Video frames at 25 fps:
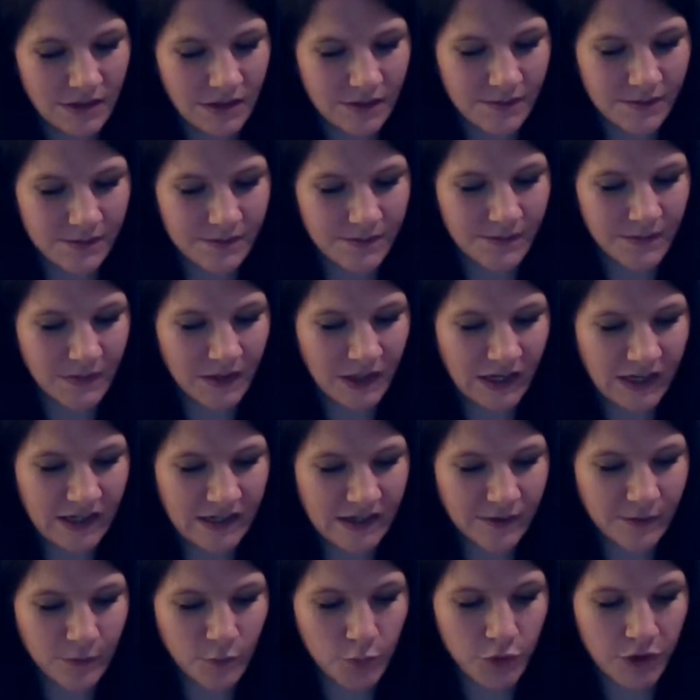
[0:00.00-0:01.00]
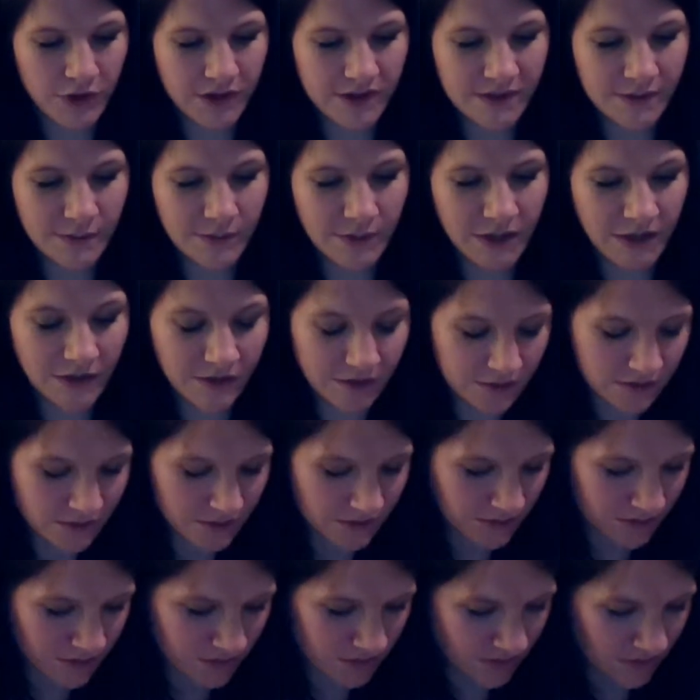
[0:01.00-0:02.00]
I like never priced one out.
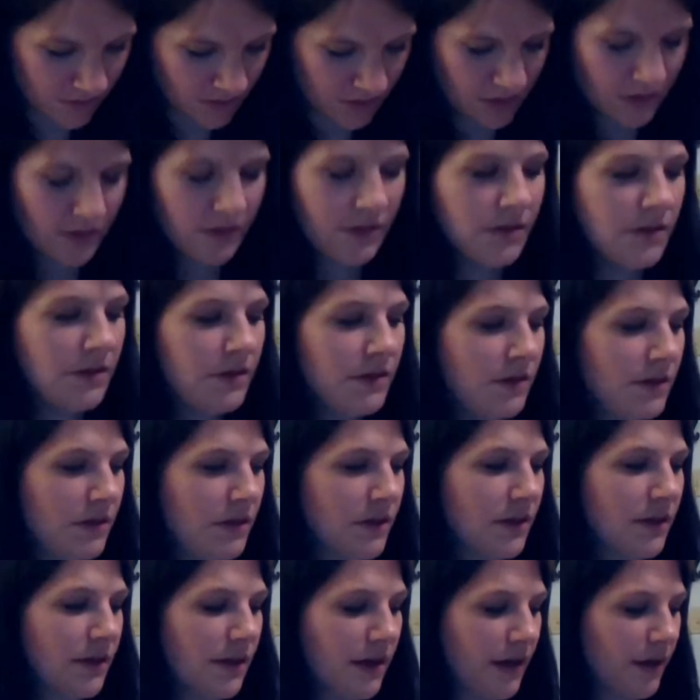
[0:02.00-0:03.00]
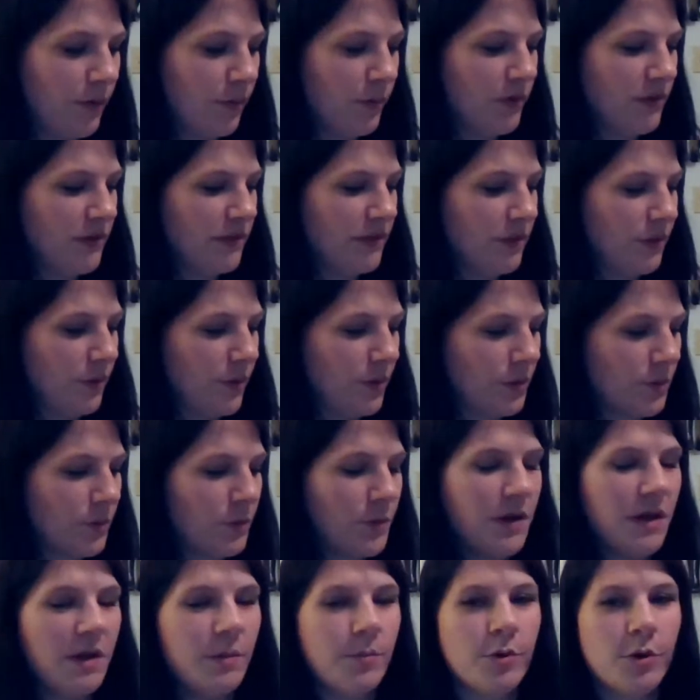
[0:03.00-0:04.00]
Uh, we'll do
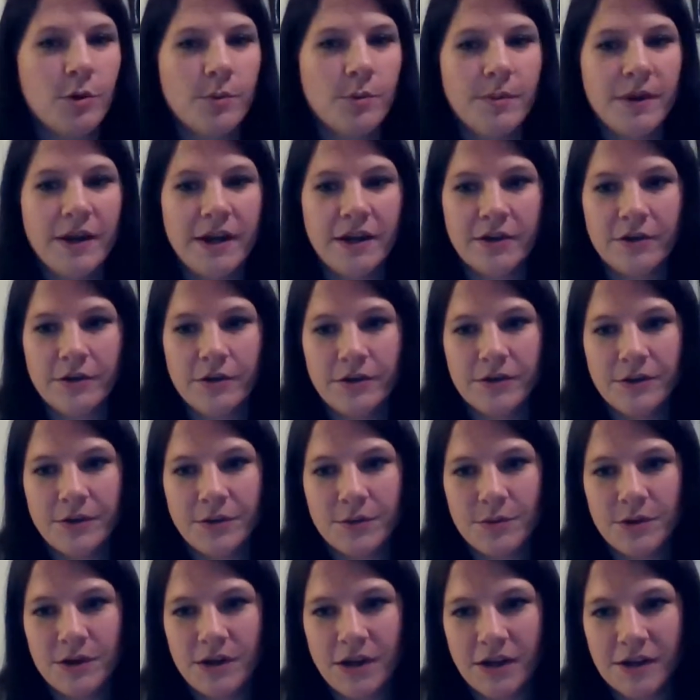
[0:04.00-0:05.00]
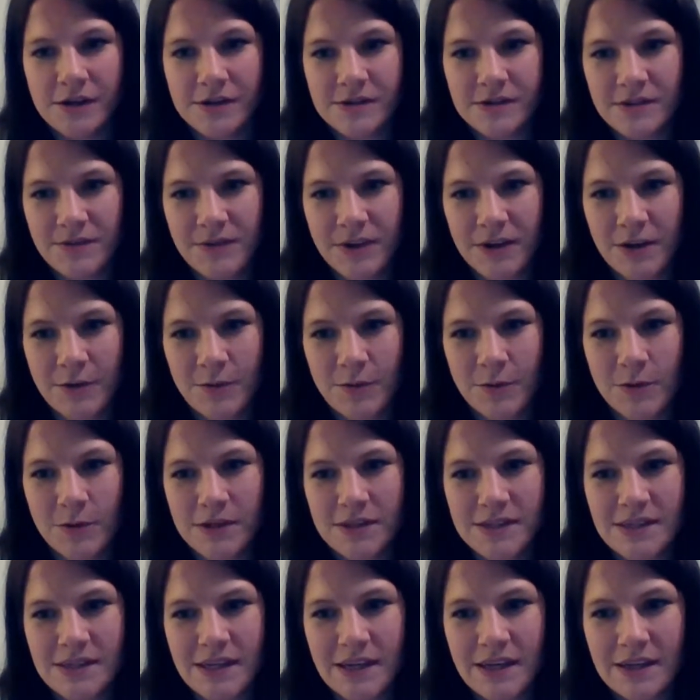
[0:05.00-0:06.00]
three per bangle, three dollars if anyone
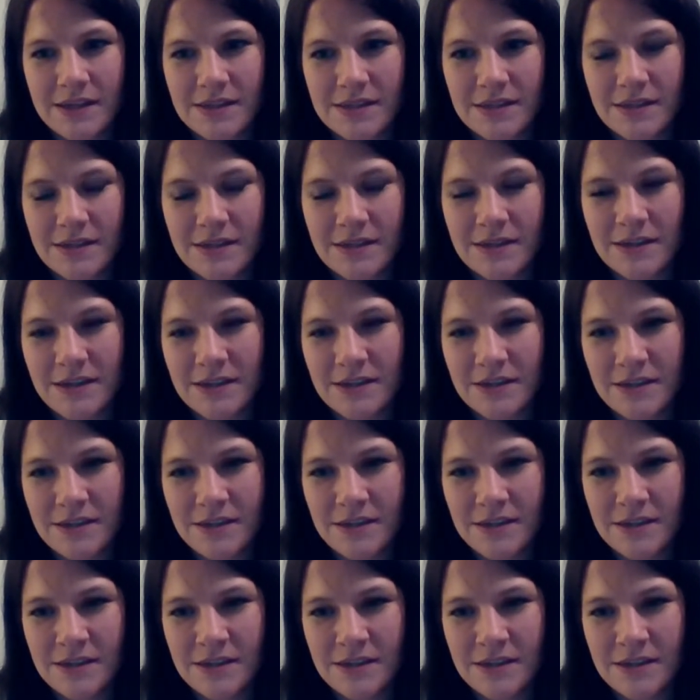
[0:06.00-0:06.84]
wants Alex and Ani.